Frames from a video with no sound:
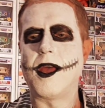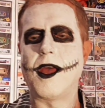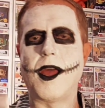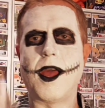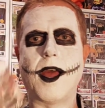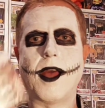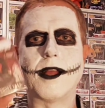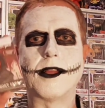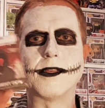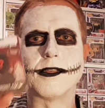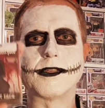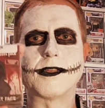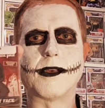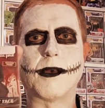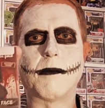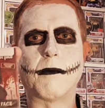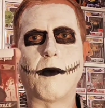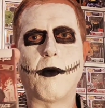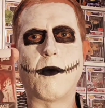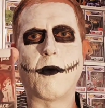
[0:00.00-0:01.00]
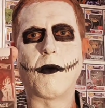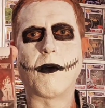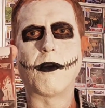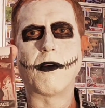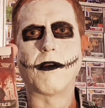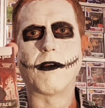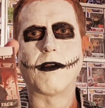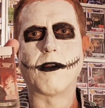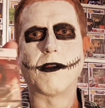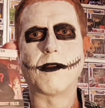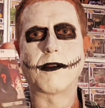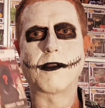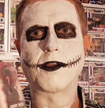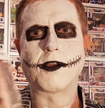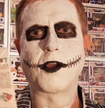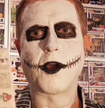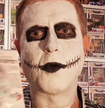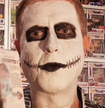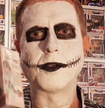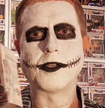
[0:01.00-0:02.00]
and some horror
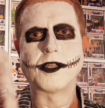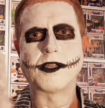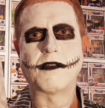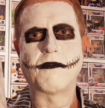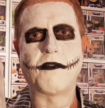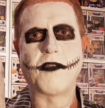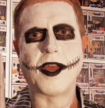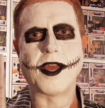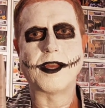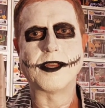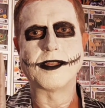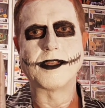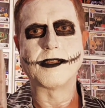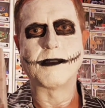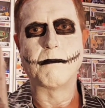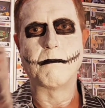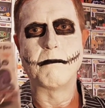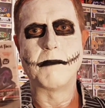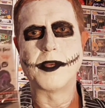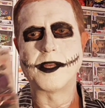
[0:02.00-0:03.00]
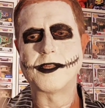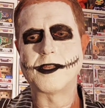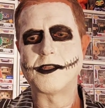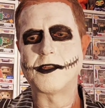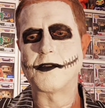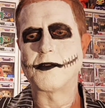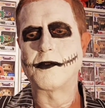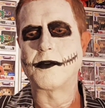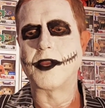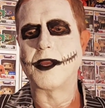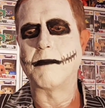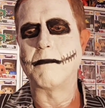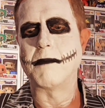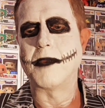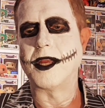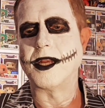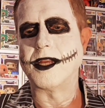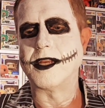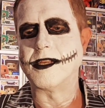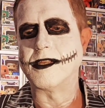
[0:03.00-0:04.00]
ghost face mystery
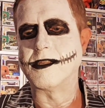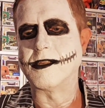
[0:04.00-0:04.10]
minis